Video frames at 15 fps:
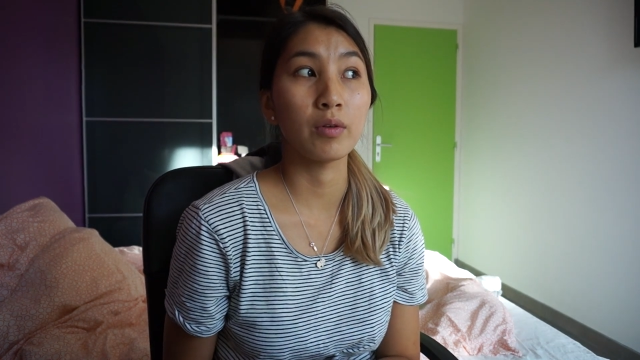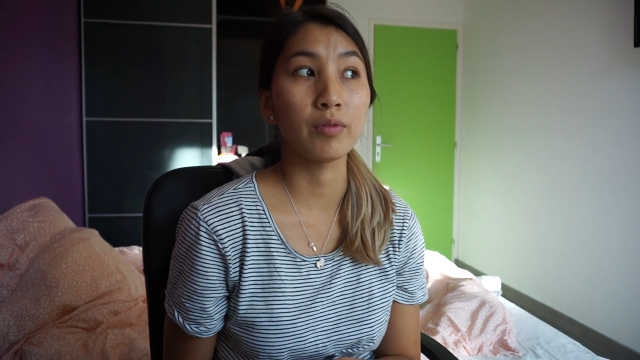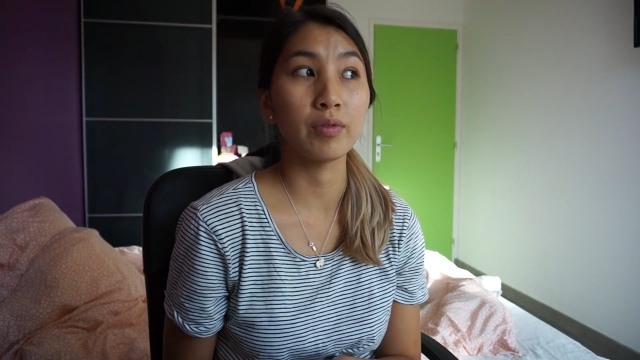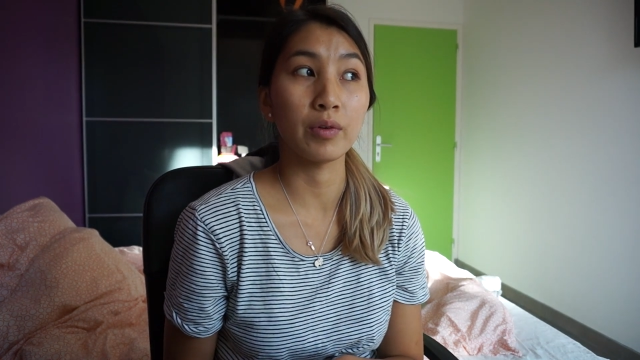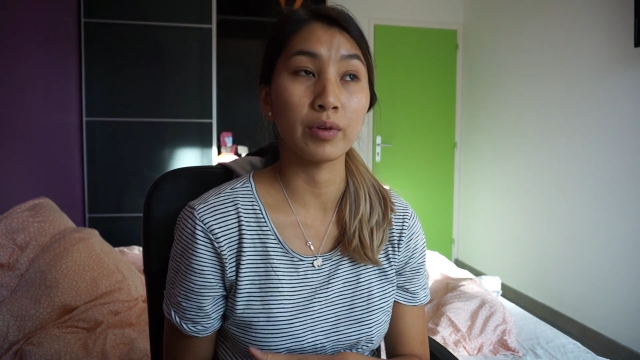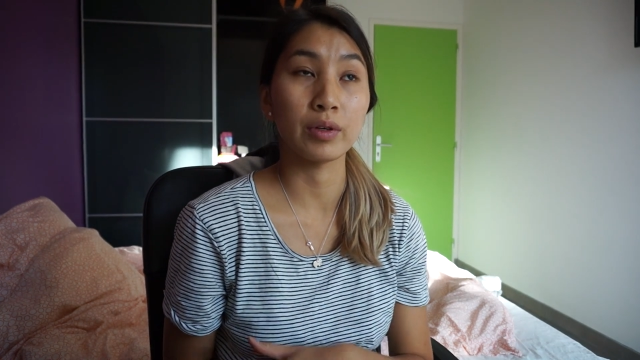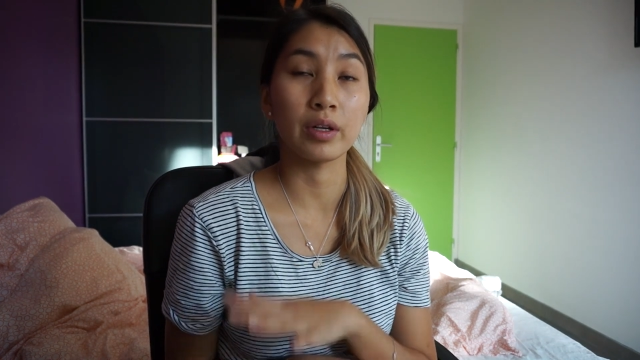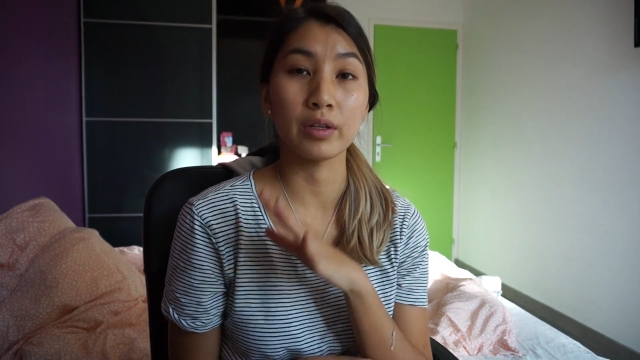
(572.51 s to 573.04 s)

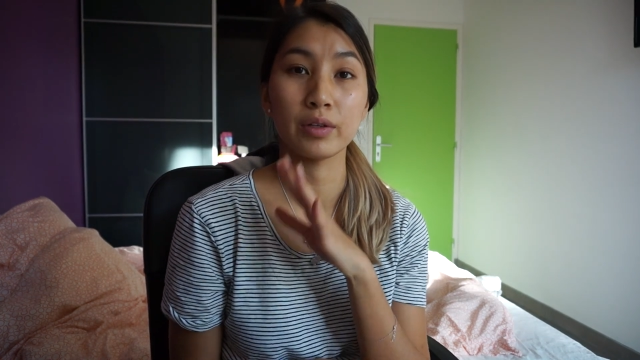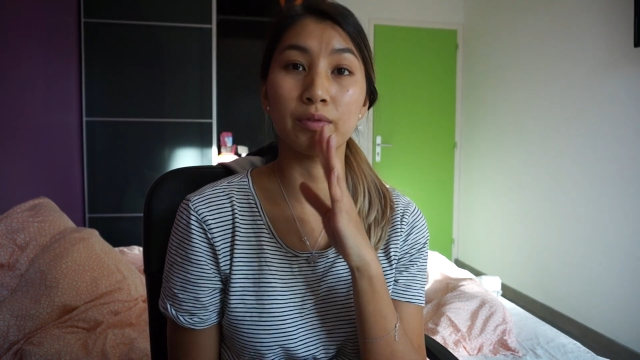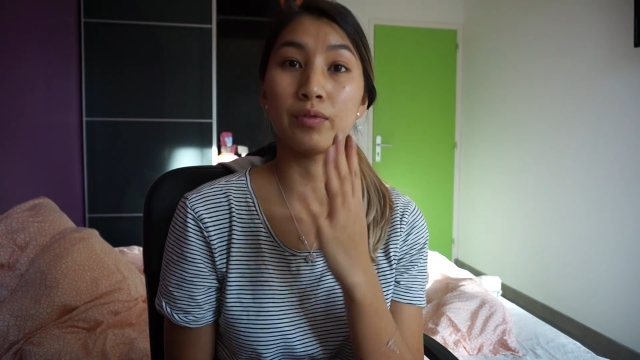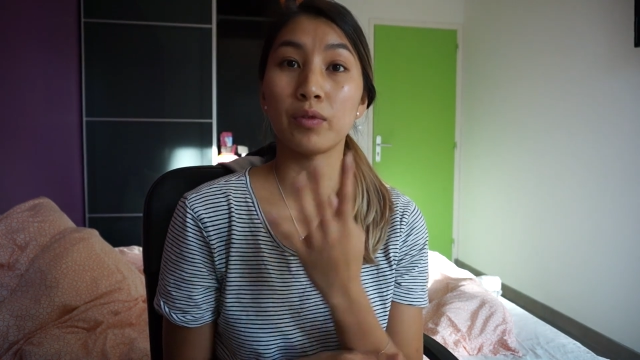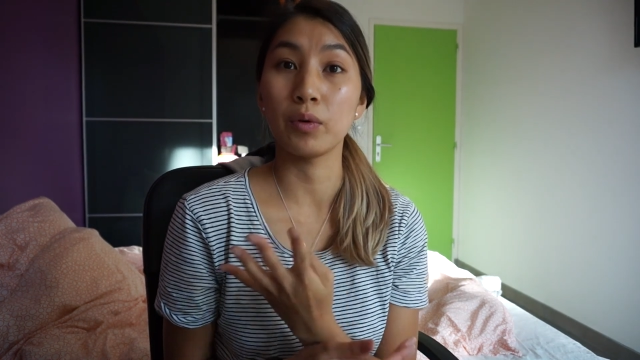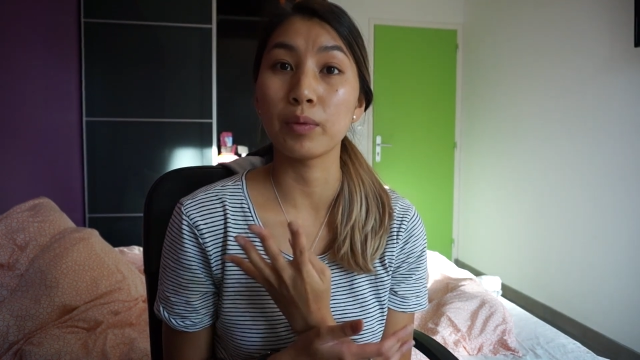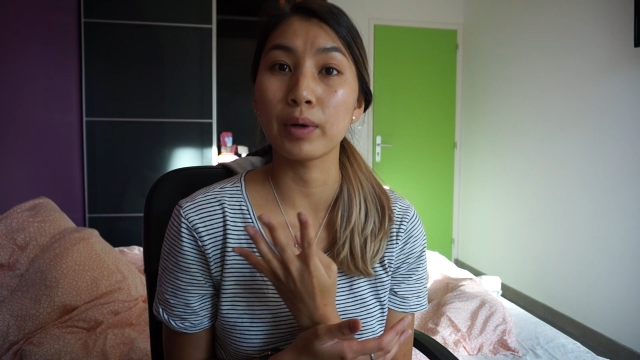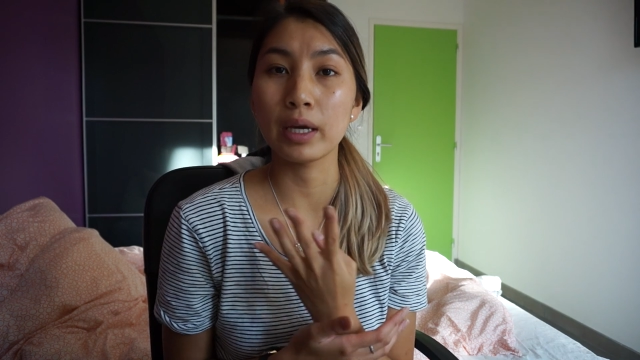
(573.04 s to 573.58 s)
for another
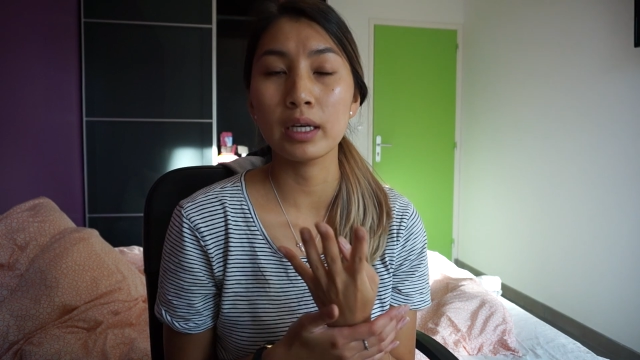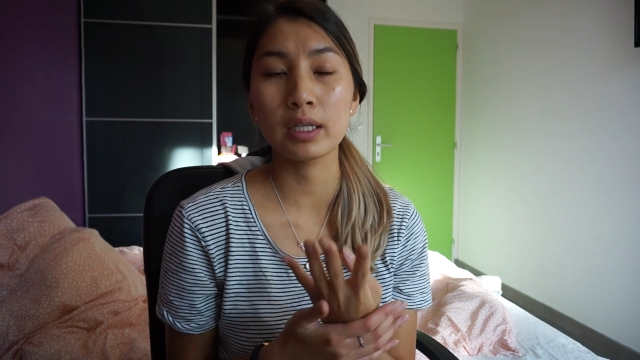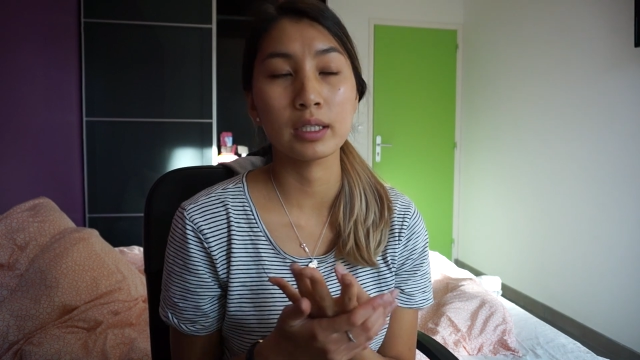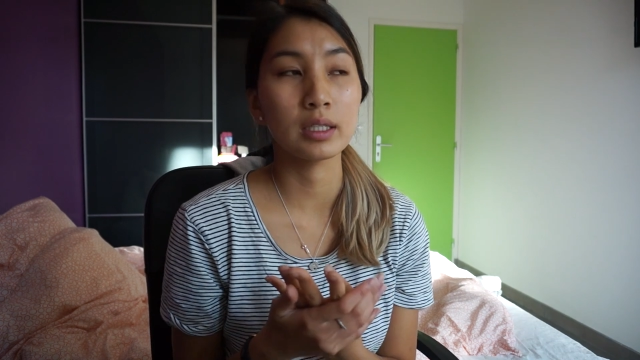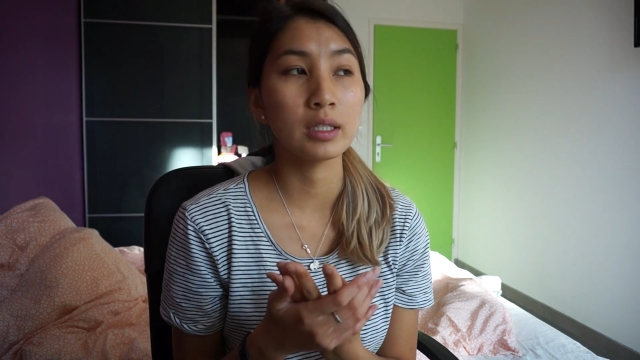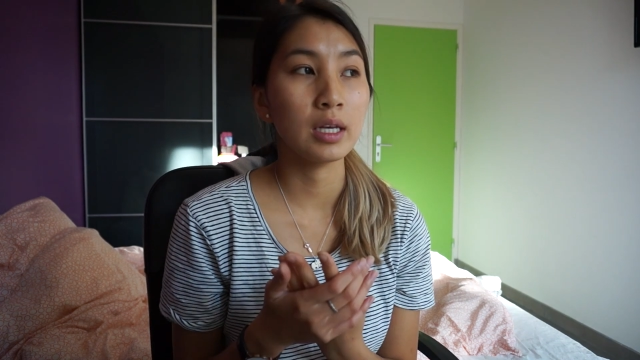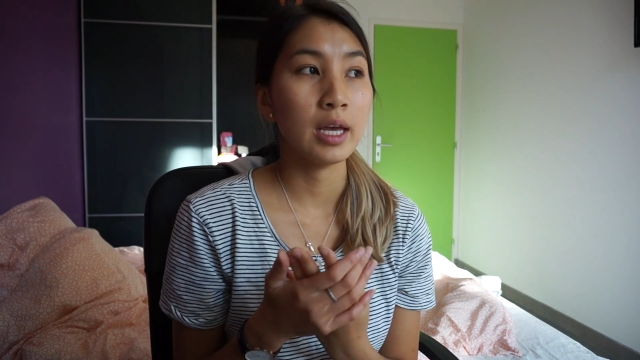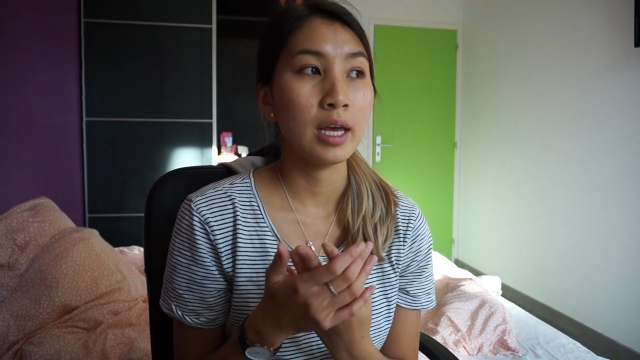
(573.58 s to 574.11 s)
4
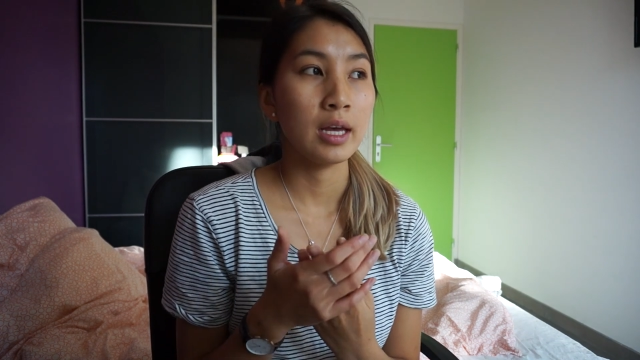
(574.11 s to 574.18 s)
weeks,